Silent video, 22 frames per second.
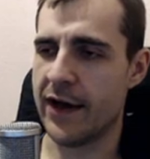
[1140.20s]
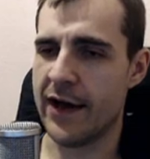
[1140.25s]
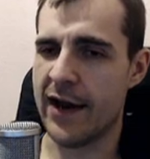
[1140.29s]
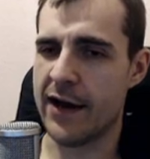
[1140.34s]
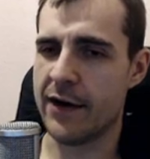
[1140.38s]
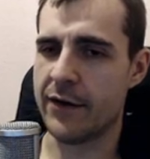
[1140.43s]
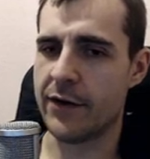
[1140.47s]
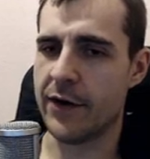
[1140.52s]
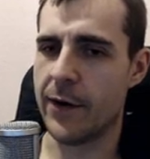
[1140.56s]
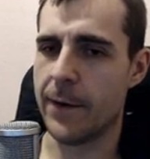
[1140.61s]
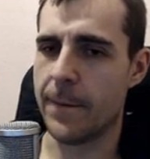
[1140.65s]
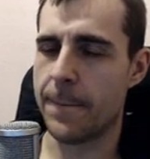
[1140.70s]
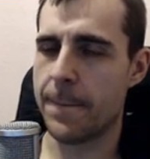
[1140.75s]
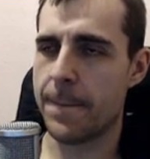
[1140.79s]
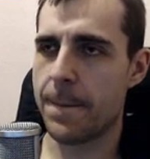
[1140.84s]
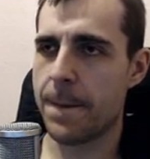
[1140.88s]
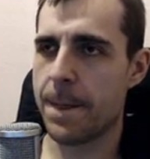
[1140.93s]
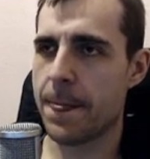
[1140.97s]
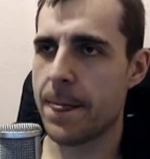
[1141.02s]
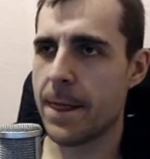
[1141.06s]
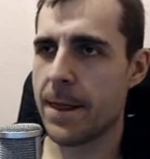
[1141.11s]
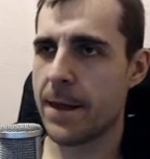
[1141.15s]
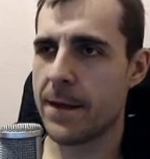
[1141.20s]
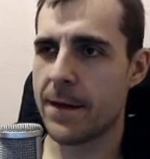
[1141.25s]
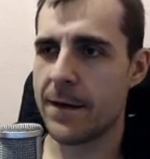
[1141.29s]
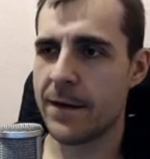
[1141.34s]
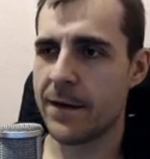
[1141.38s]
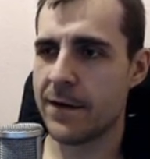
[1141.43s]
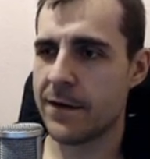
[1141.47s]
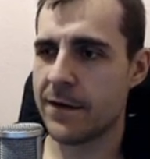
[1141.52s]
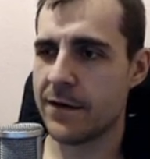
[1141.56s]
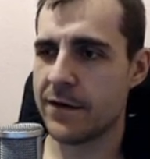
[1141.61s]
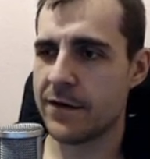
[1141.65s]
I don't know.
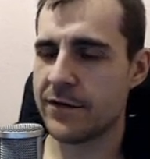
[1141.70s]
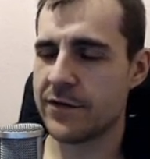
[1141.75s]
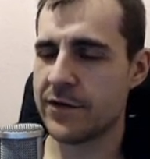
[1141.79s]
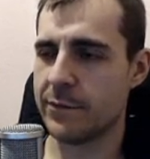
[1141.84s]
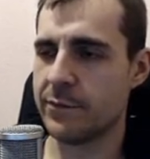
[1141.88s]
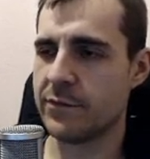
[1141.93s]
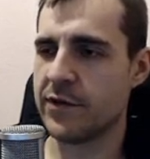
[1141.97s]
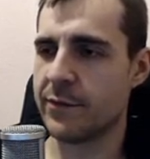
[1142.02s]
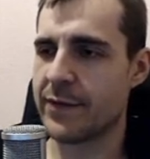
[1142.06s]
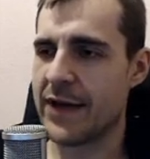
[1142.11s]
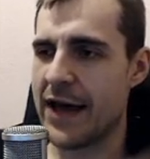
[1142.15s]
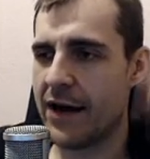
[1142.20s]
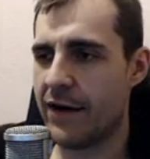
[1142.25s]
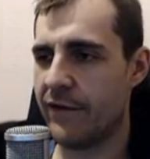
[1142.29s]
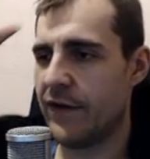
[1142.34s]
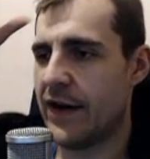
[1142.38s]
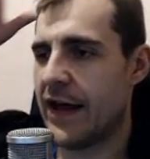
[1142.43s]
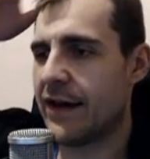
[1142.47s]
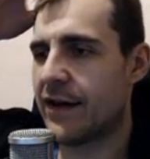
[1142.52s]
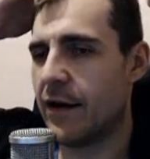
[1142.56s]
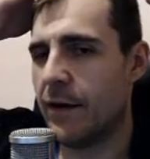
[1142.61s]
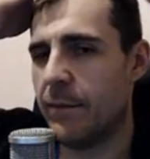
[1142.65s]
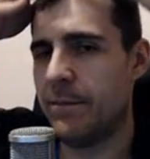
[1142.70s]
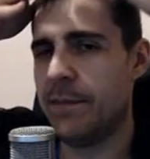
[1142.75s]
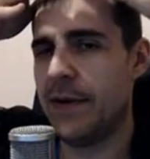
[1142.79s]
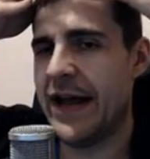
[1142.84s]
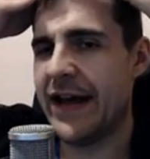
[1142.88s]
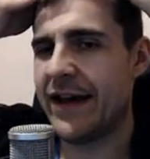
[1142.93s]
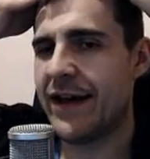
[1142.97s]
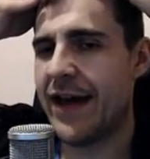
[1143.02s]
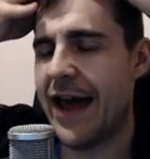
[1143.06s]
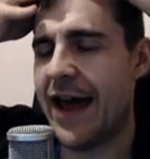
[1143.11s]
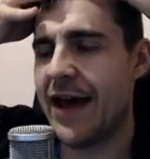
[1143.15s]
Some kind of like a
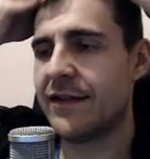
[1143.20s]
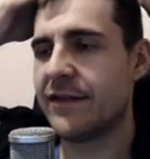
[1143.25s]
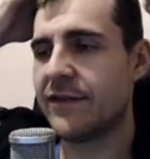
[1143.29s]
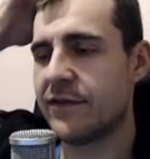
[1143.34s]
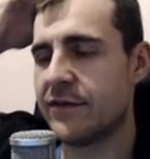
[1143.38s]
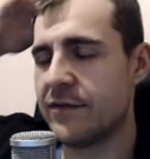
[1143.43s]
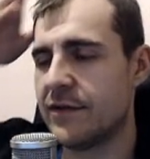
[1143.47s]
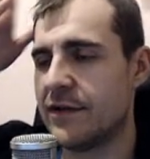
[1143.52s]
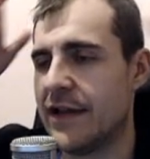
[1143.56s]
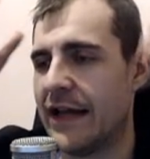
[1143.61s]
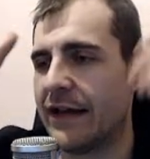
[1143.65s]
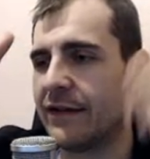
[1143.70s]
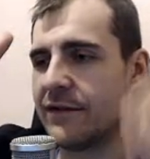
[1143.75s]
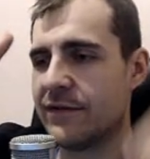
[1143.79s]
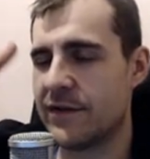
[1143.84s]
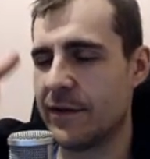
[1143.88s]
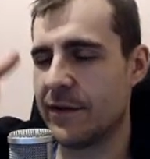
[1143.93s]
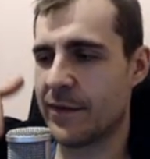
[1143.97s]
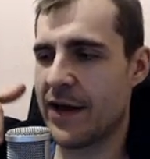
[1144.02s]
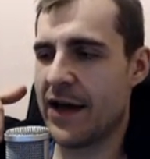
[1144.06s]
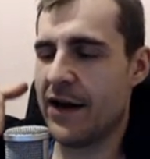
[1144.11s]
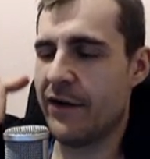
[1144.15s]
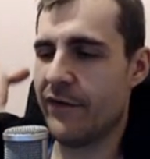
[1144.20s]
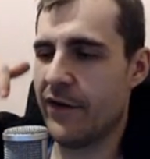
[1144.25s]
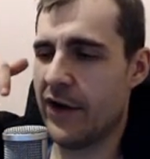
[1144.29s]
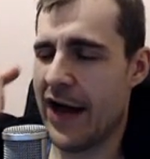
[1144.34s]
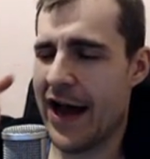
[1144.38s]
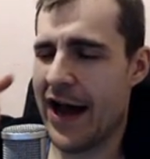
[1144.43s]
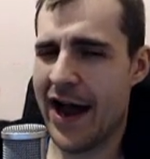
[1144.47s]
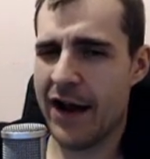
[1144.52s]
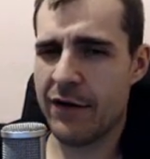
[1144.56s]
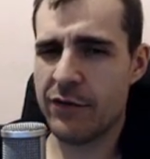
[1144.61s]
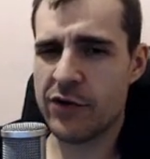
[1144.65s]
black hat, like some kind of a
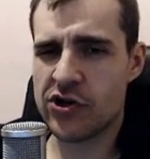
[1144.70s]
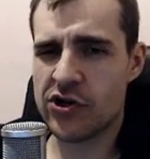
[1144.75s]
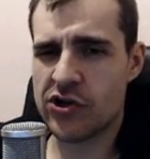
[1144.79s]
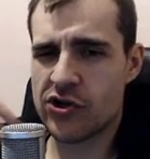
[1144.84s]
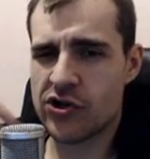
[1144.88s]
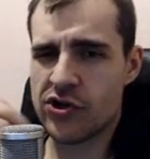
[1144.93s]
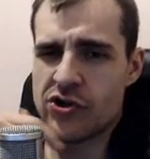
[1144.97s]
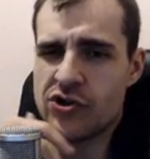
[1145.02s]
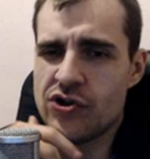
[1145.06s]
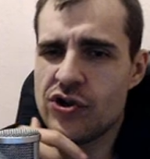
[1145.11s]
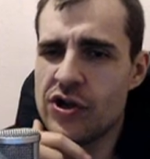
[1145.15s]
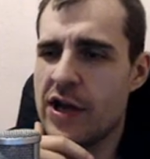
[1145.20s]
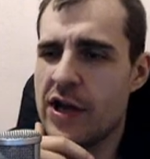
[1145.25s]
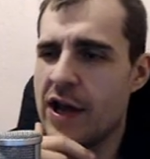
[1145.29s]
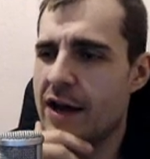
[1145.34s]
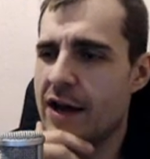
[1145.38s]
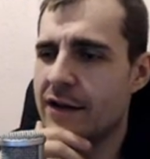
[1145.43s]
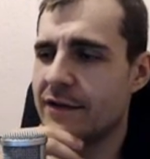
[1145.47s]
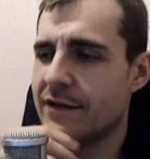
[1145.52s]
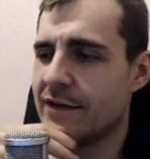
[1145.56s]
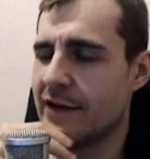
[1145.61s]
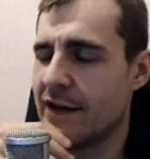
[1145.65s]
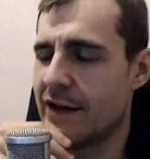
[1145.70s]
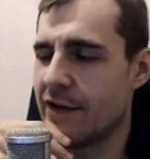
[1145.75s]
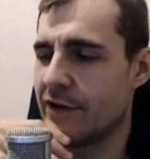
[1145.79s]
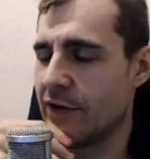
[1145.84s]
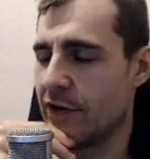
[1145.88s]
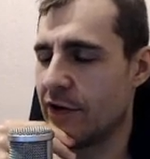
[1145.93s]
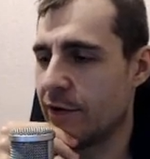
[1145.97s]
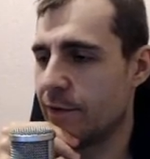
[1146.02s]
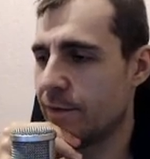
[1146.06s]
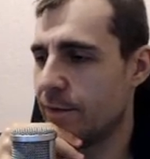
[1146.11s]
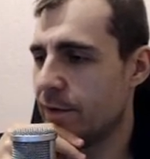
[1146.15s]
Irishy hat. I don't
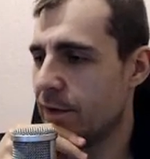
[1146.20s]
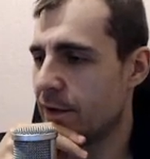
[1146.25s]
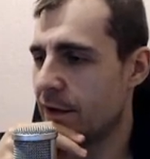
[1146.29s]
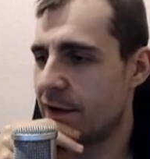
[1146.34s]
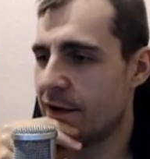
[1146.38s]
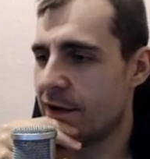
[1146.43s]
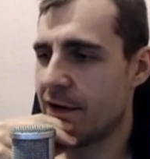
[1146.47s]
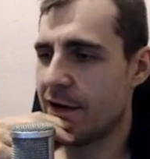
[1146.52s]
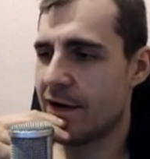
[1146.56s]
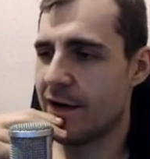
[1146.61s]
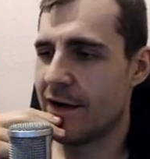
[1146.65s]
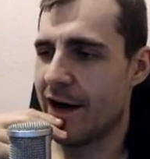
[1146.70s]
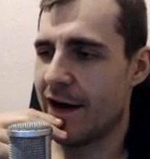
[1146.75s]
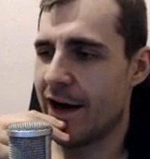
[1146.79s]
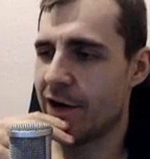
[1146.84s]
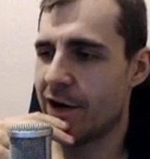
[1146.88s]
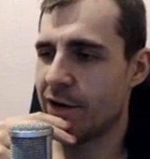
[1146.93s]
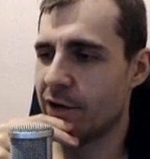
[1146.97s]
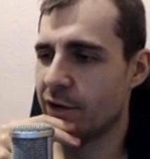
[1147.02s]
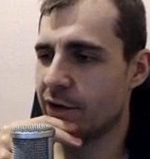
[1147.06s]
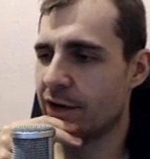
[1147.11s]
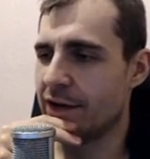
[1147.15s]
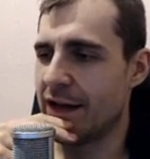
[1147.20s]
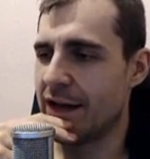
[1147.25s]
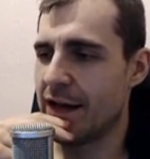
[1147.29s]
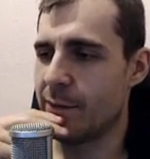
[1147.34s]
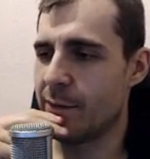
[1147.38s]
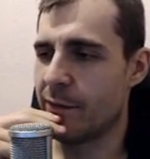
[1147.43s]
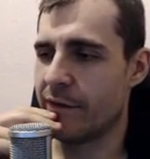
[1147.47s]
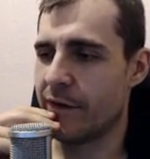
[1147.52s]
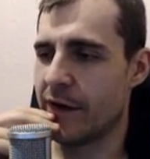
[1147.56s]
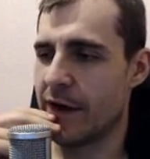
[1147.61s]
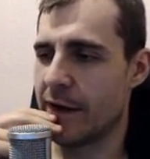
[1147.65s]
know. I don't know the name
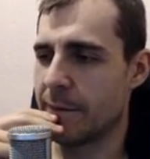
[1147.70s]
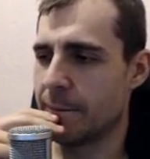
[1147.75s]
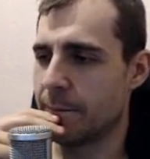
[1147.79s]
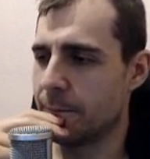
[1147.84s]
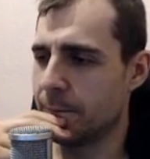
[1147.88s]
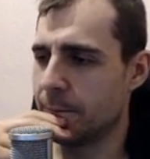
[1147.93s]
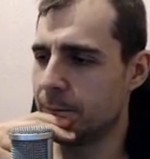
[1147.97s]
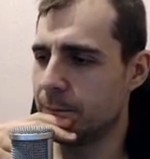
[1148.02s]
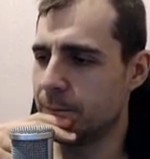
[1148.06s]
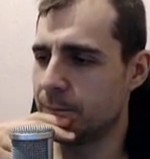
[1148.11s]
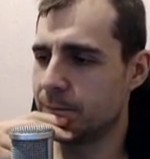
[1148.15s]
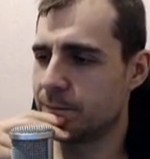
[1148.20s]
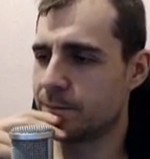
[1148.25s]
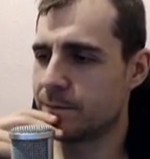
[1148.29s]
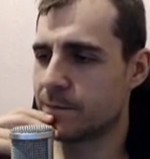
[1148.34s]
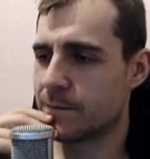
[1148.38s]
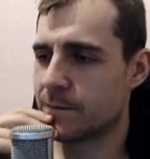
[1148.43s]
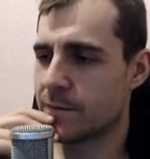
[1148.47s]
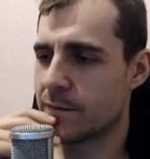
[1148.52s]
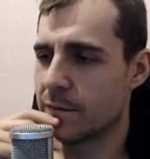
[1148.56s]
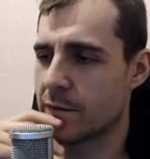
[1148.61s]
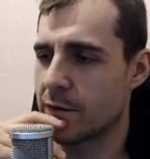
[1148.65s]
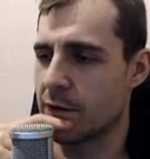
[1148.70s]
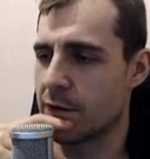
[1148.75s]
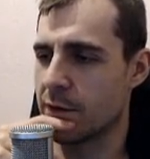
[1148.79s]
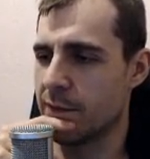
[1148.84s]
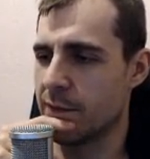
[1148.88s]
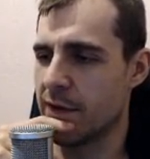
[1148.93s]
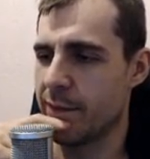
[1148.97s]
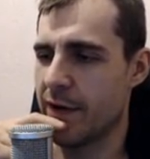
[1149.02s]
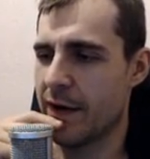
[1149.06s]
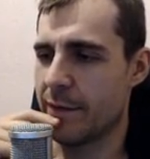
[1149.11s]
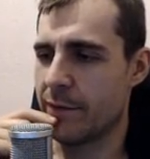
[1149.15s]
of it, or
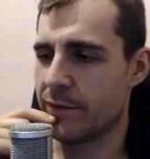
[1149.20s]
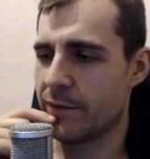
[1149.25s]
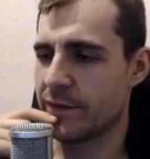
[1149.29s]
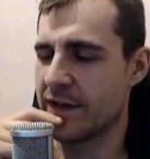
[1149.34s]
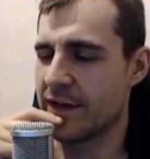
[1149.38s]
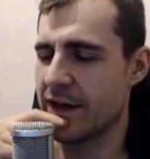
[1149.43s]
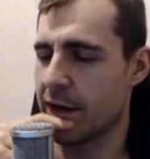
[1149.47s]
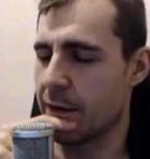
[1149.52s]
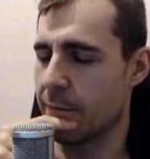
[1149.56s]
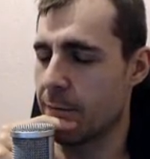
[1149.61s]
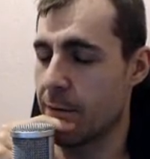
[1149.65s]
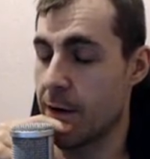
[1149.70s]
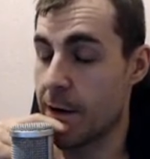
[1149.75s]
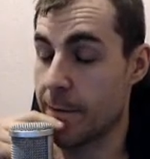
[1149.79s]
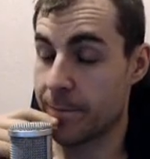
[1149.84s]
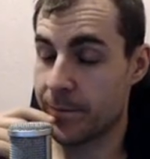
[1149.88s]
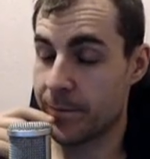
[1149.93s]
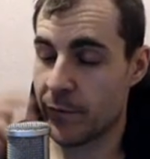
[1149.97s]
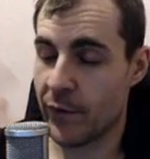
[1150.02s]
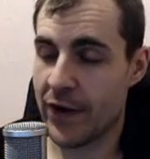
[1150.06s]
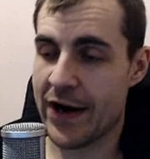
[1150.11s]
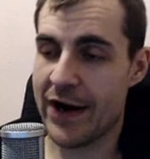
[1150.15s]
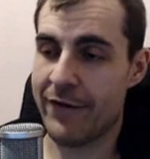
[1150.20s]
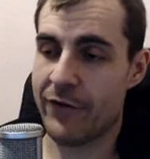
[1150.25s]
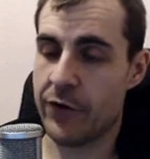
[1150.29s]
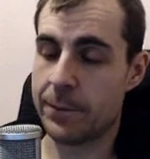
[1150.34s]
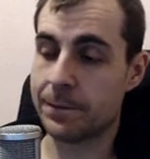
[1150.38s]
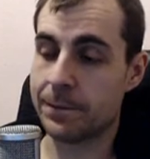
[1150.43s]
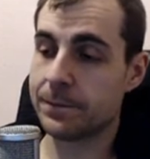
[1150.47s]
maybe I'm saying it wrong. Whatever.